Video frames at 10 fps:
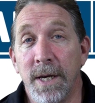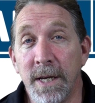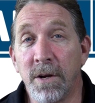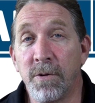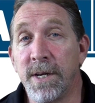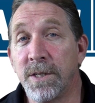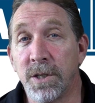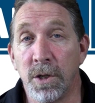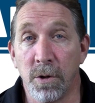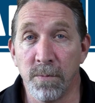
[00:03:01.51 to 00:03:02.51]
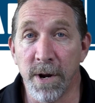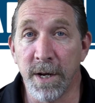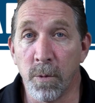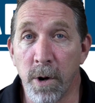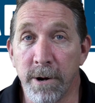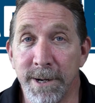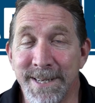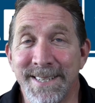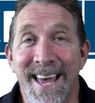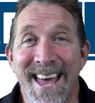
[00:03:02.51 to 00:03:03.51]
increase your brand
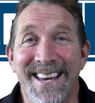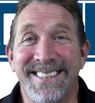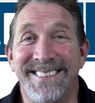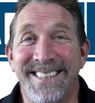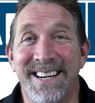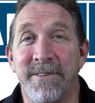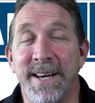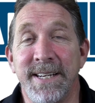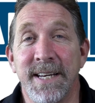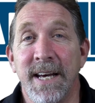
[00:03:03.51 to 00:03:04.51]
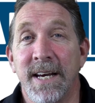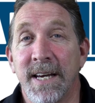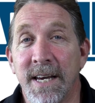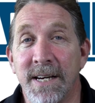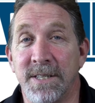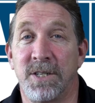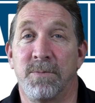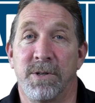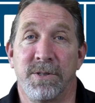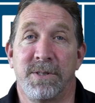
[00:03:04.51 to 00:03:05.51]
awareness and generate
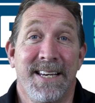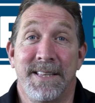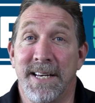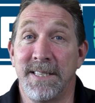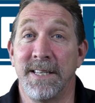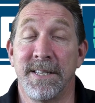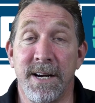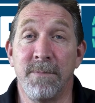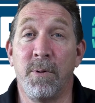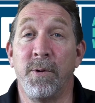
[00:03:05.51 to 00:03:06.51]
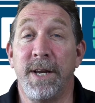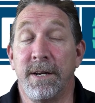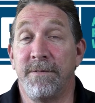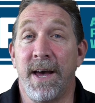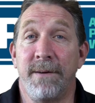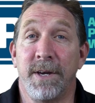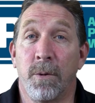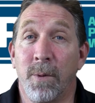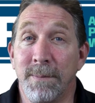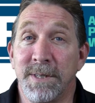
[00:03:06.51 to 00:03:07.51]
customers. That's the entire point of having a
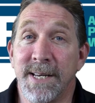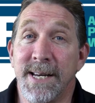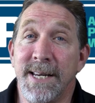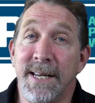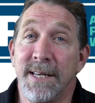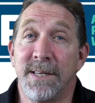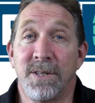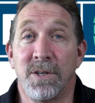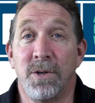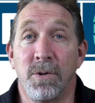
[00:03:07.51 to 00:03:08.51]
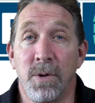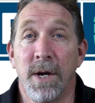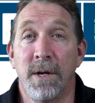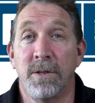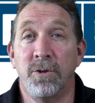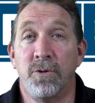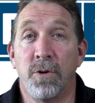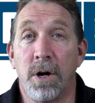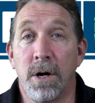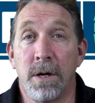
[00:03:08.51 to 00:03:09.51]
website, is to
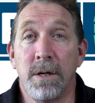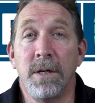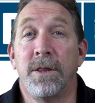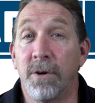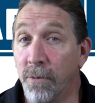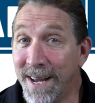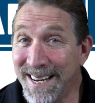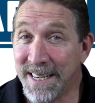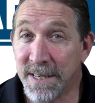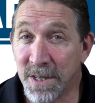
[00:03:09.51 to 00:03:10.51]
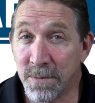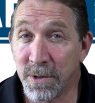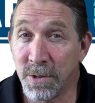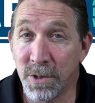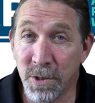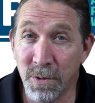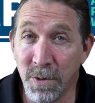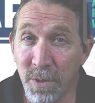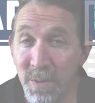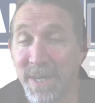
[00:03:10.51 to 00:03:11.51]
draw the right customers to
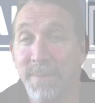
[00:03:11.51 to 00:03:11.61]
you, and